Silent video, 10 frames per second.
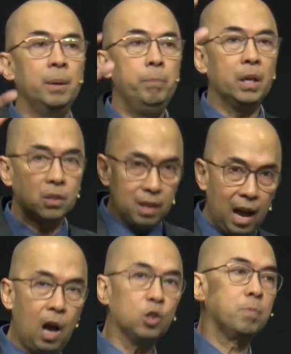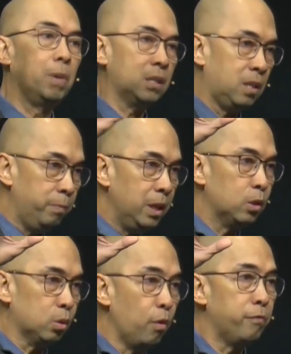because the house must have
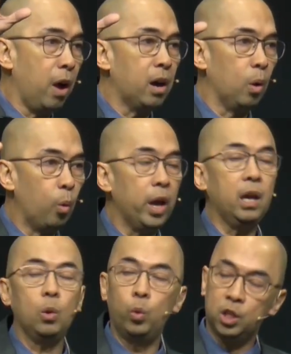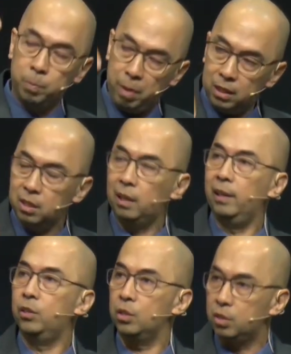been so far away, which
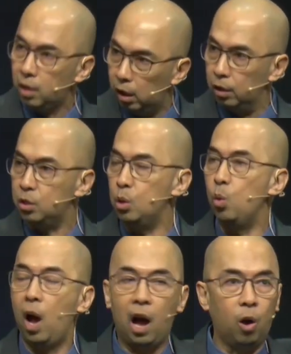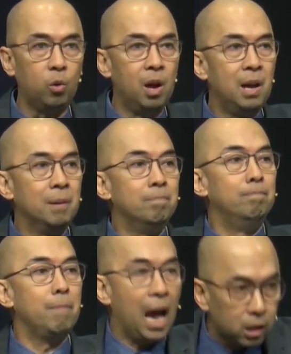basically just tells you how
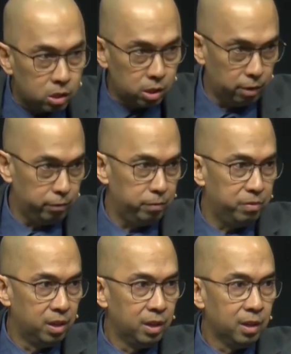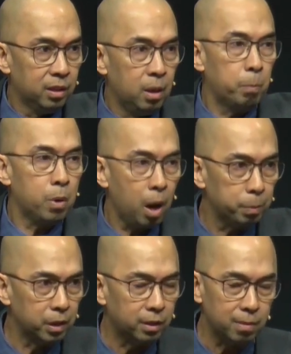massive the
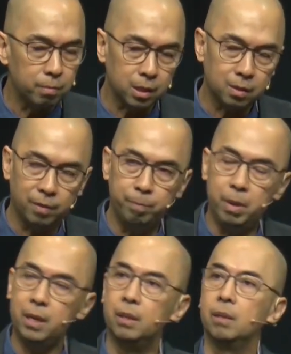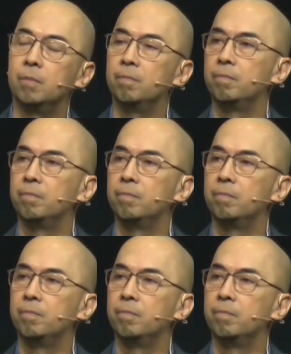property must have been.